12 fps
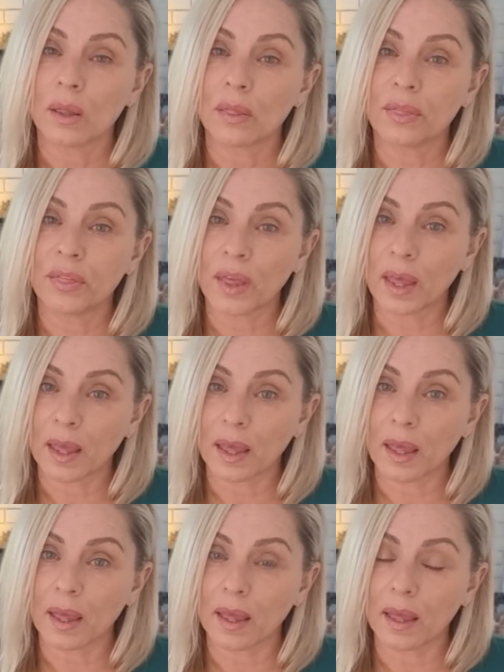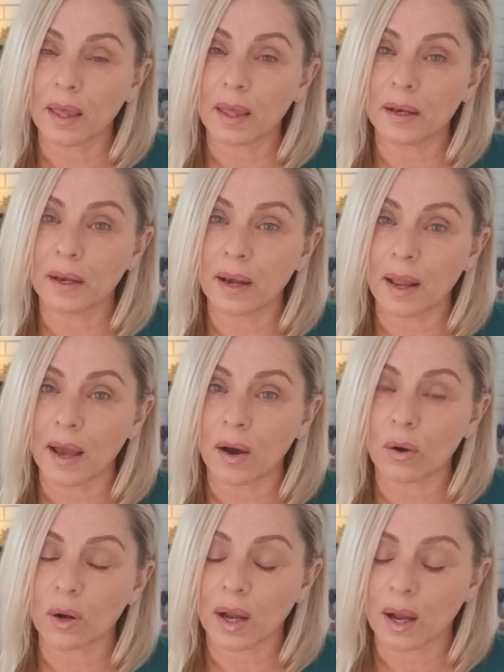they're
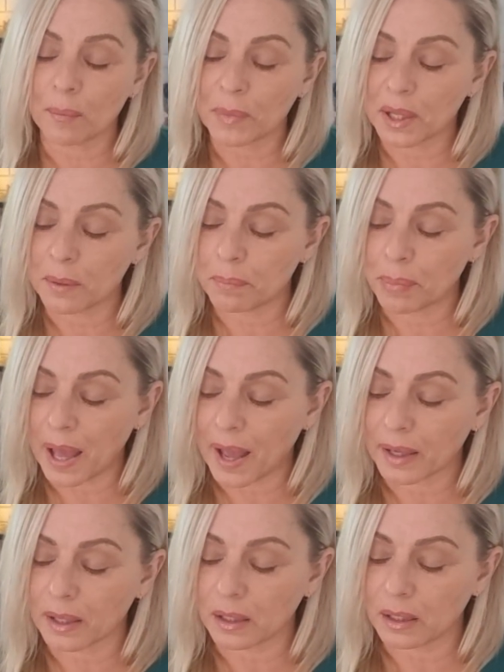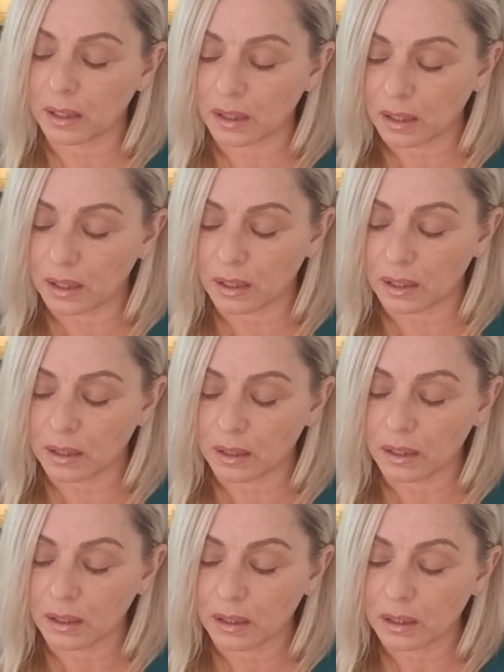now coming back
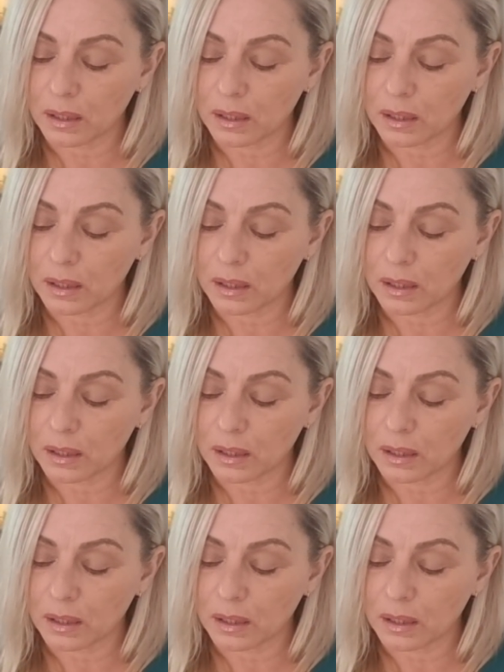in.